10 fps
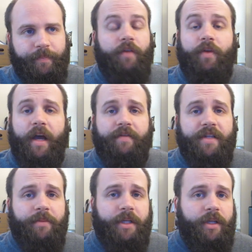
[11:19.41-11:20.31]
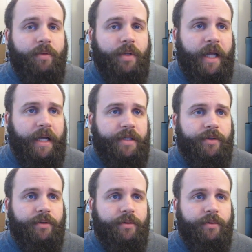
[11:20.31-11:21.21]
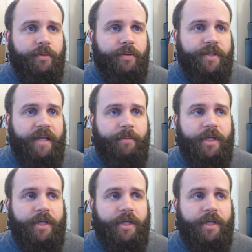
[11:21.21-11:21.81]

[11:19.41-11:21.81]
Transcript: If you have something you would like to see